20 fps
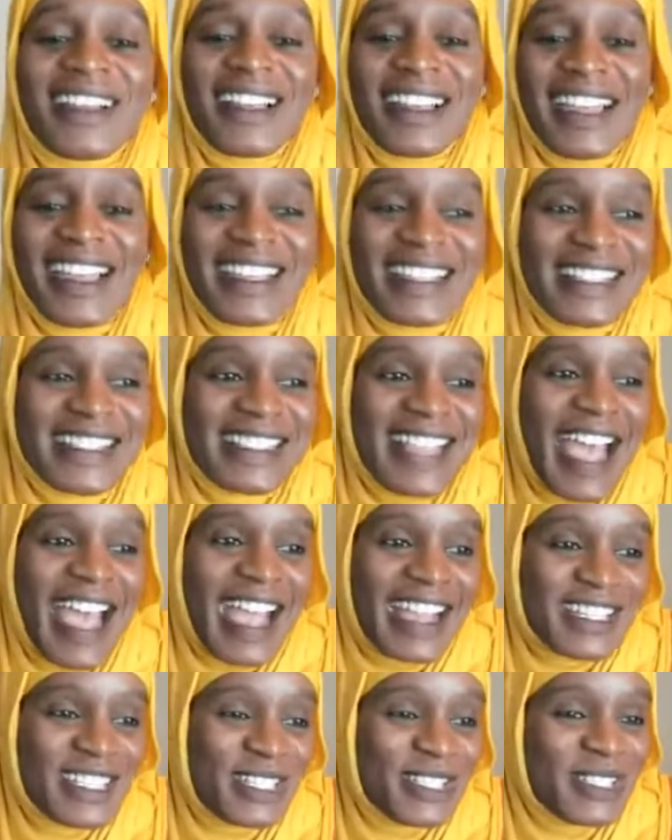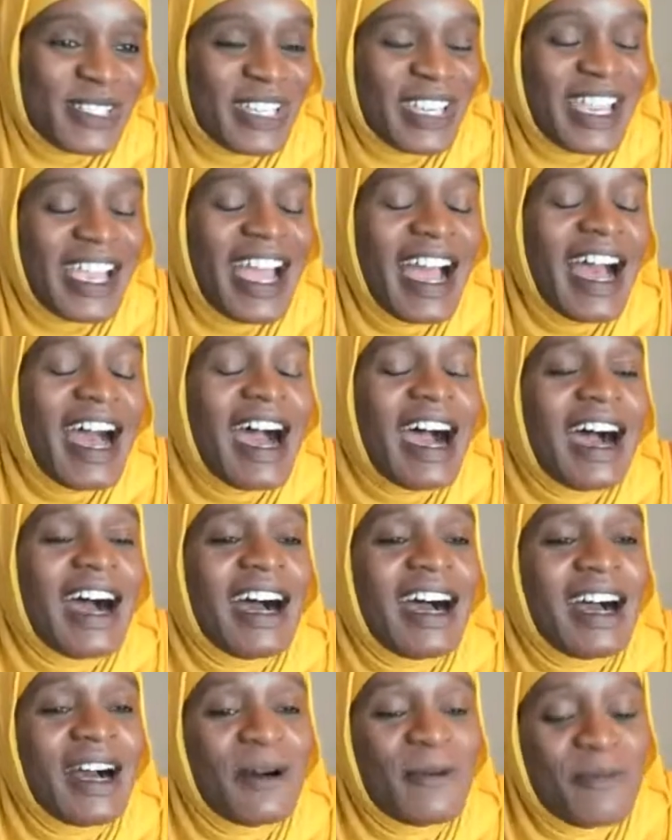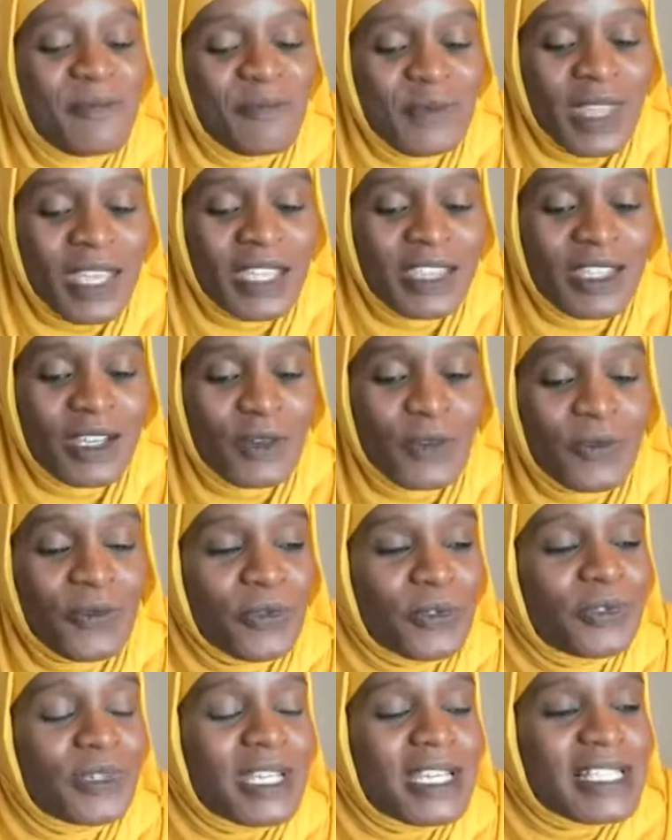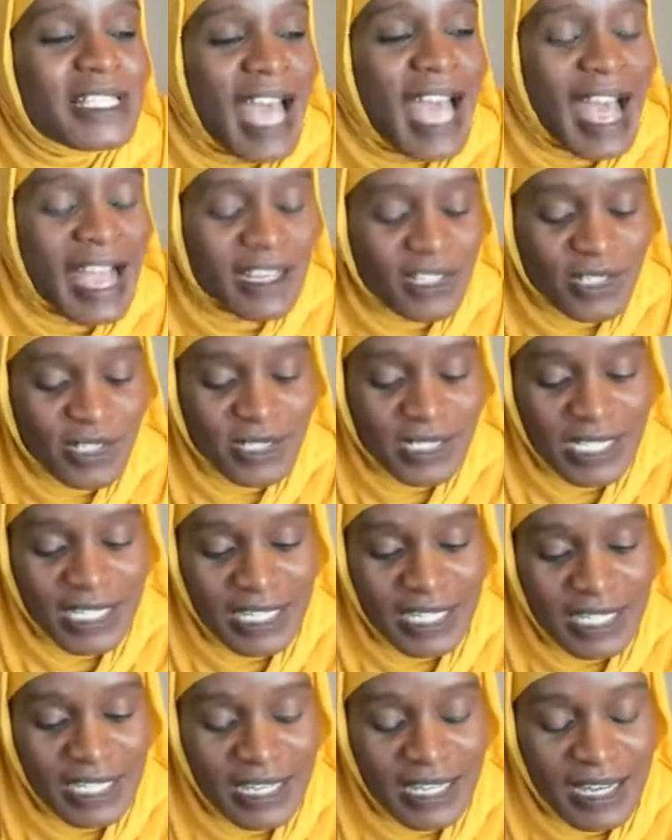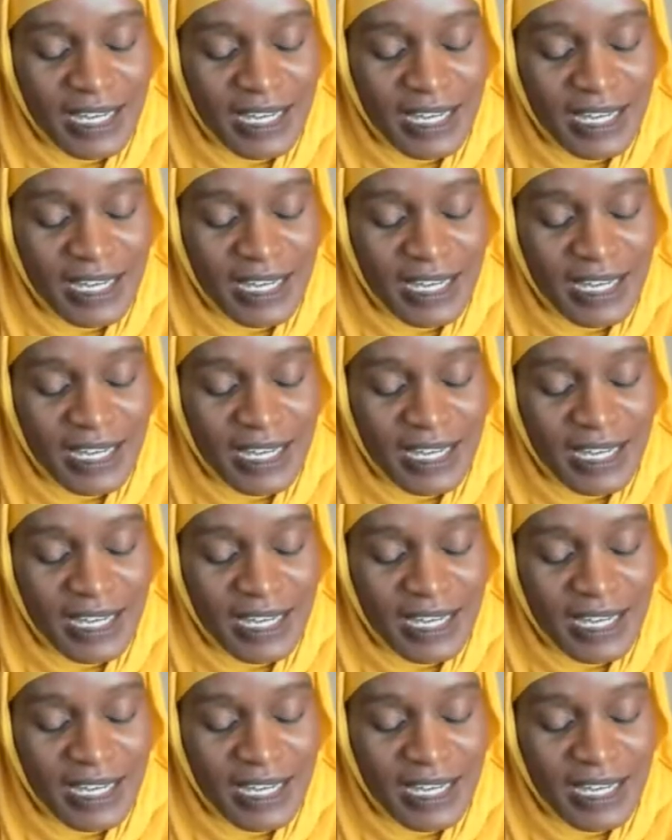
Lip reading: It is actually, the fruit is actually,